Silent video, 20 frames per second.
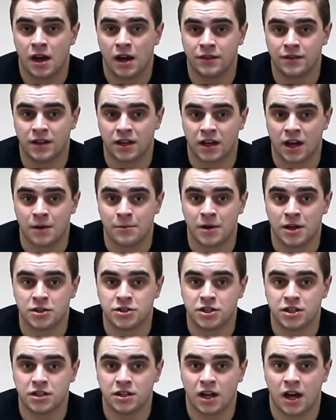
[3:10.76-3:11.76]
And like I
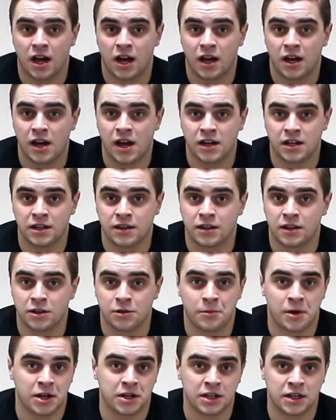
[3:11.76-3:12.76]
mentioned, anything
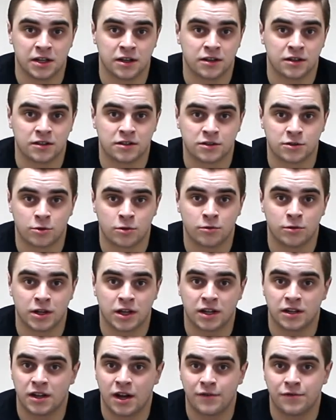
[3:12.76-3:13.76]
you might need in the store, we
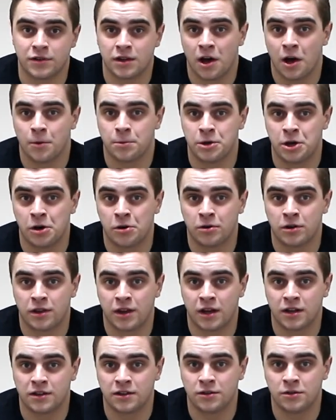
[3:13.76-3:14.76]
can definitely help you out with
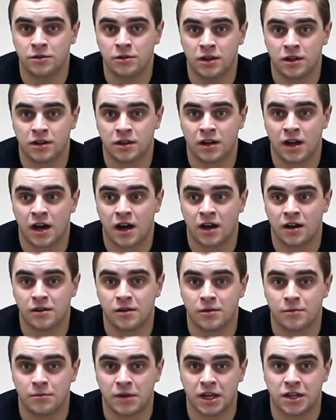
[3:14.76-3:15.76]
that too,
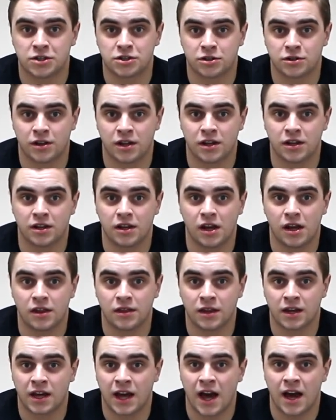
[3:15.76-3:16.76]
and make sure
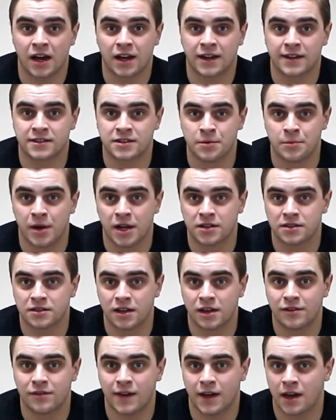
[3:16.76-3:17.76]
that the cat gets the best
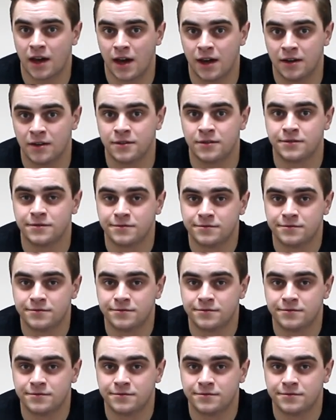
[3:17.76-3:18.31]
life it can.